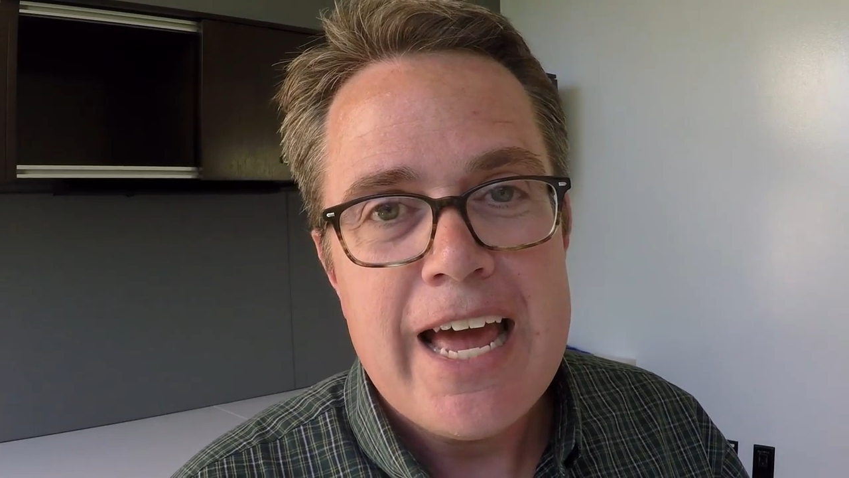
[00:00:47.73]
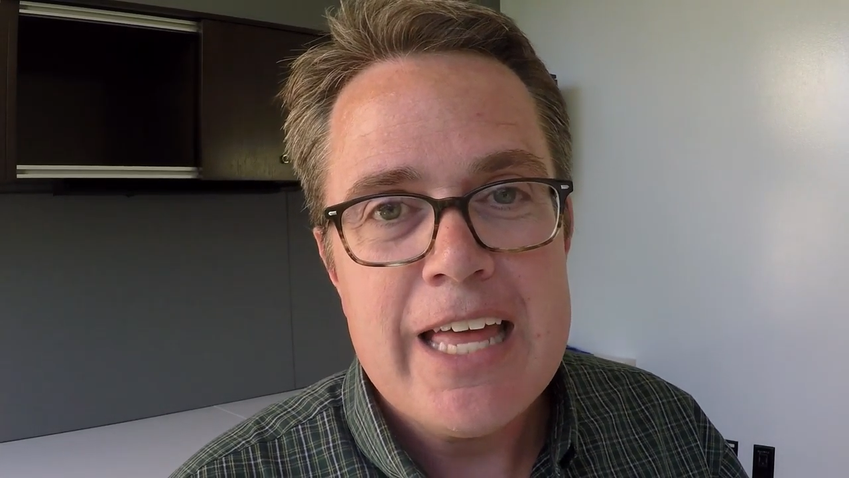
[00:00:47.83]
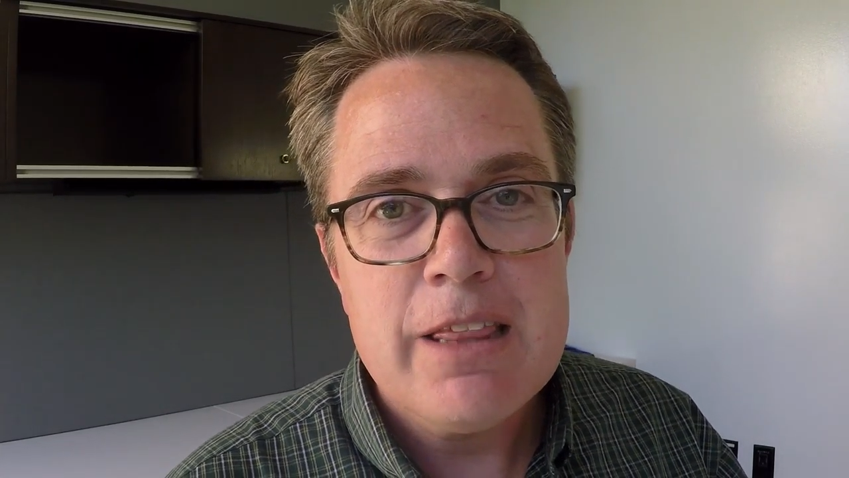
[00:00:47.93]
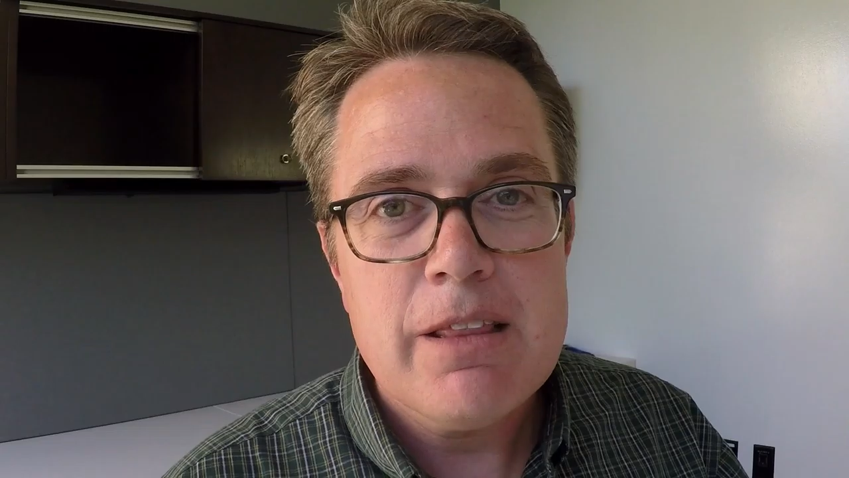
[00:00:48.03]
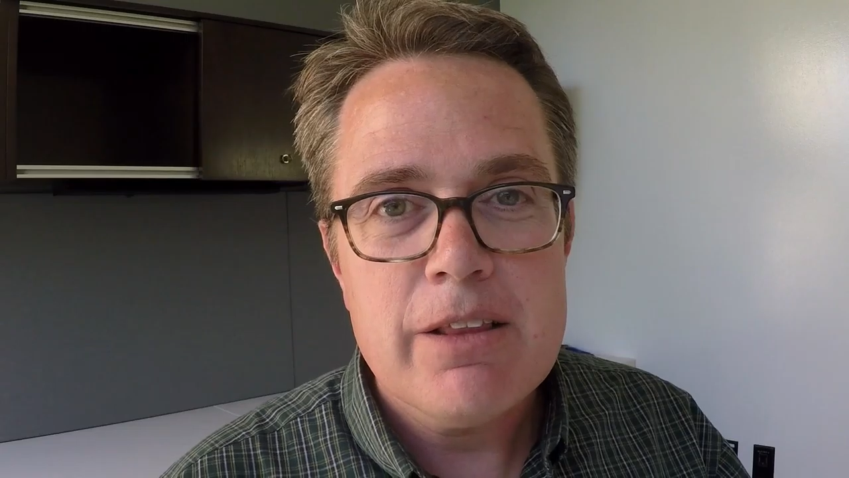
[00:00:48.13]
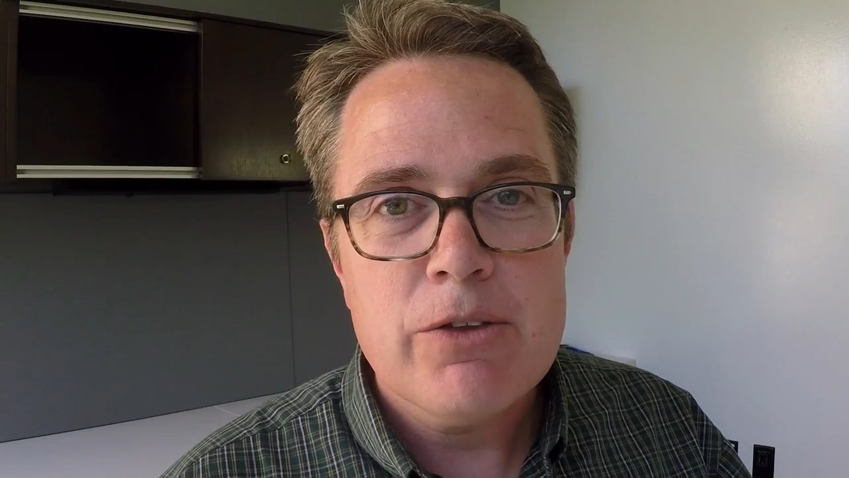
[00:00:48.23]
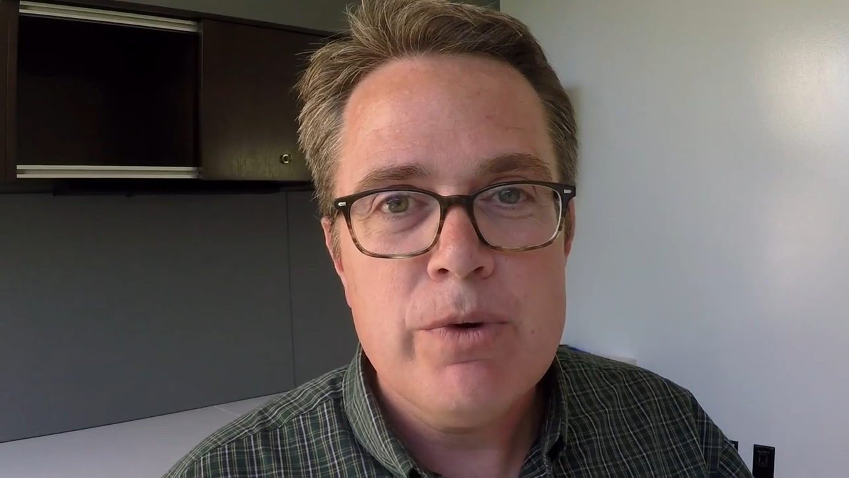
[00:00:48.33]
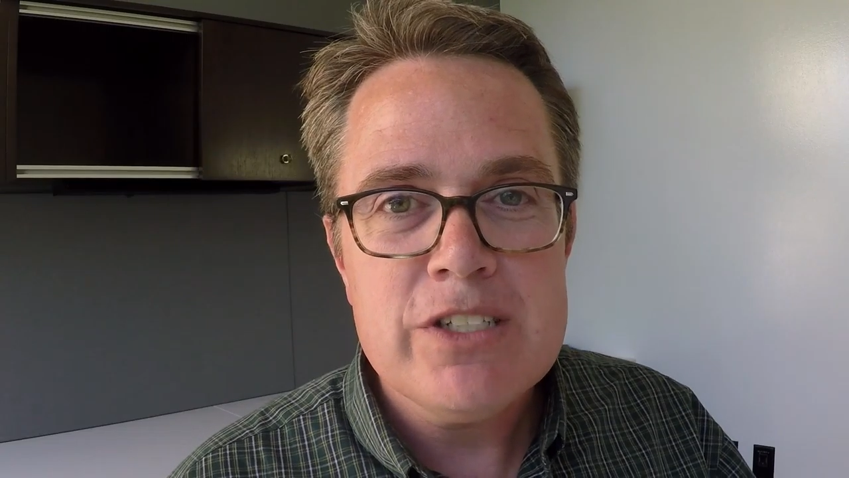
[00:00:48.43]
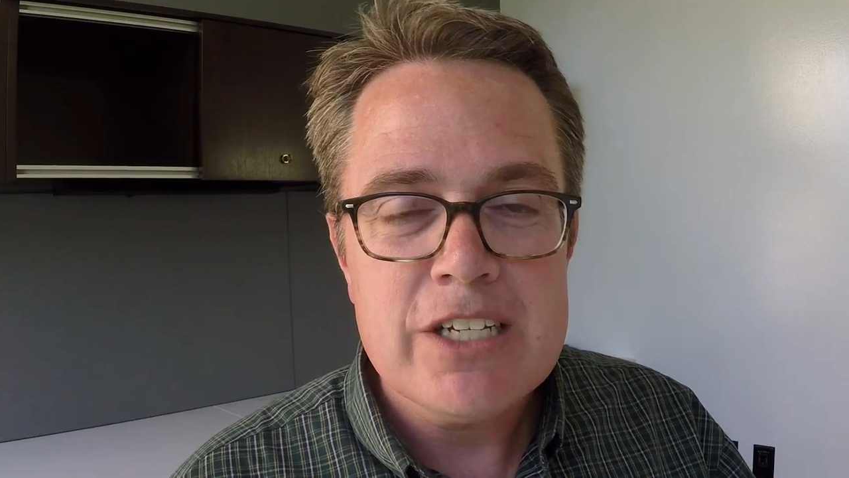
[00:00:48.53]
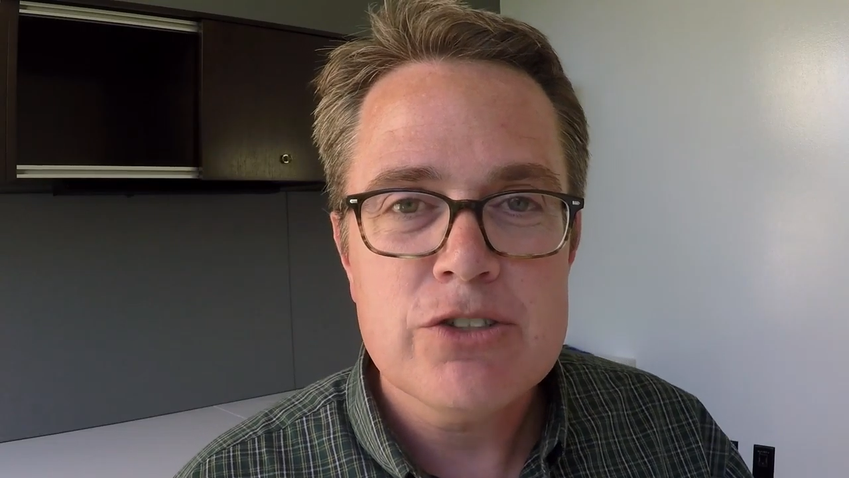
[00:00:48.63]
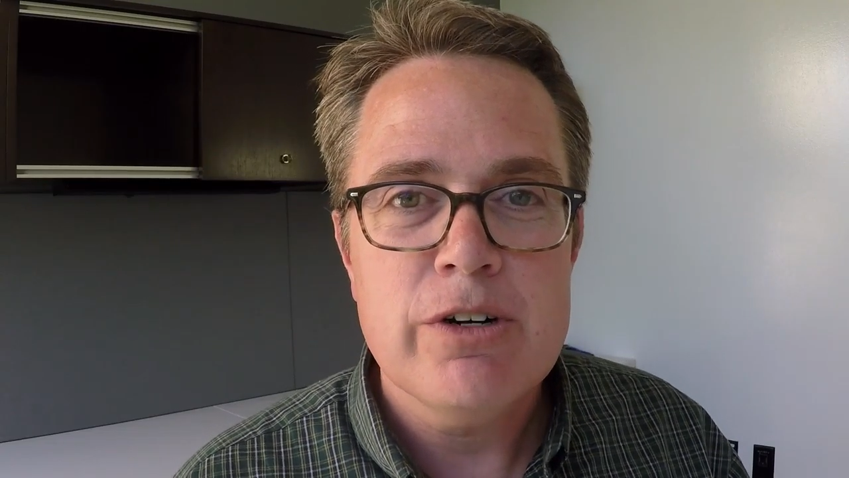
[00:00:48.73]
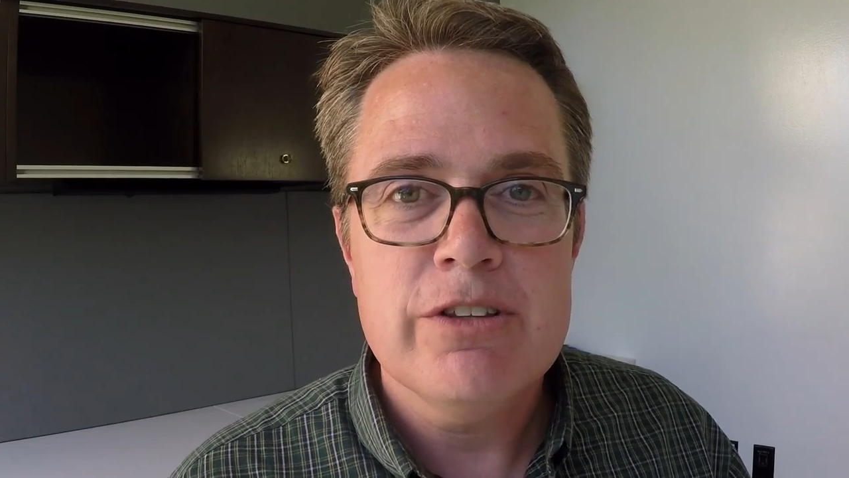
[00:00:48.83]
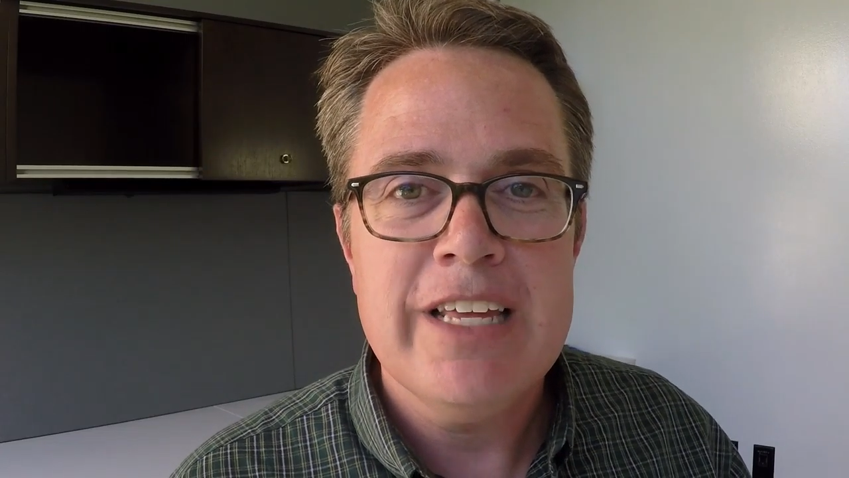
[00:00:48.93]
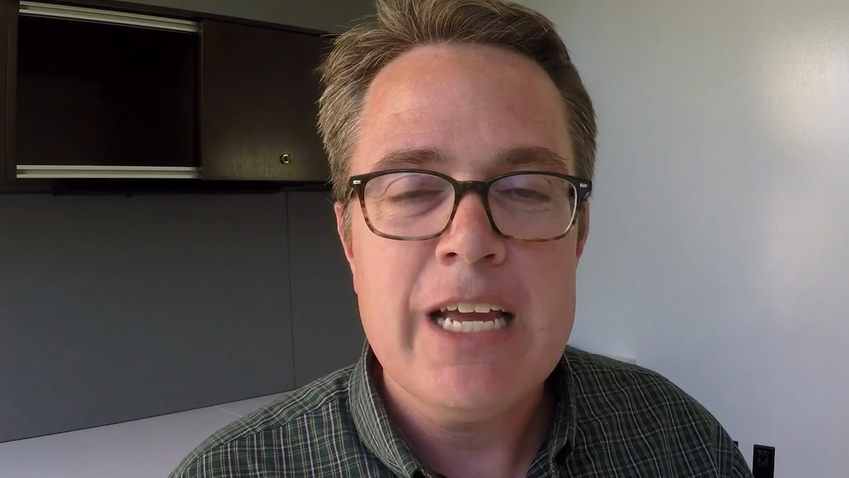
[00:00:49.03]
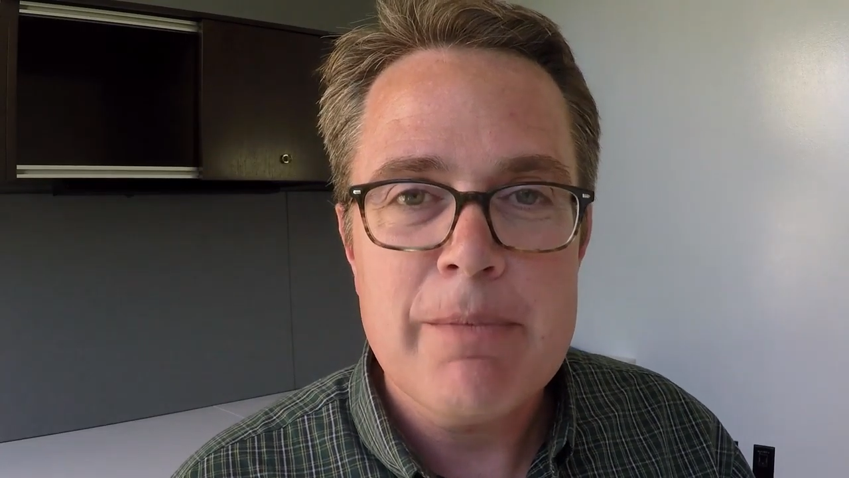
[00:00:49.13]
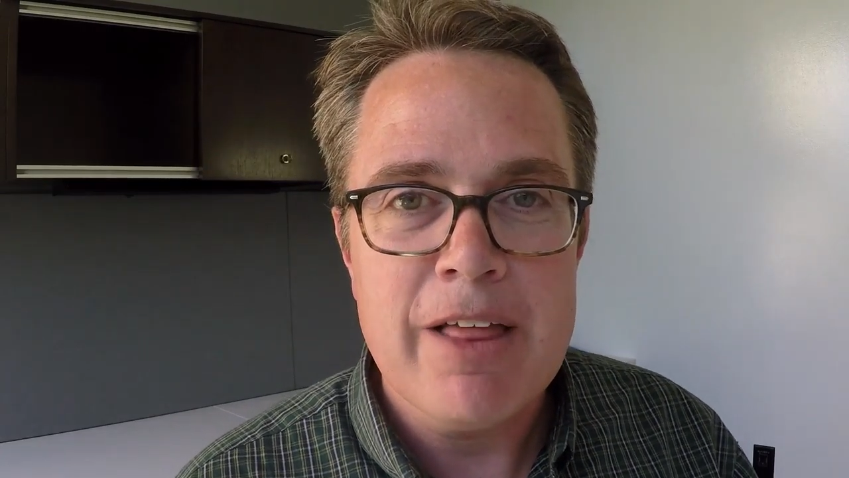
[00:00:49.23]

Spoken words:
And the reason I started thinking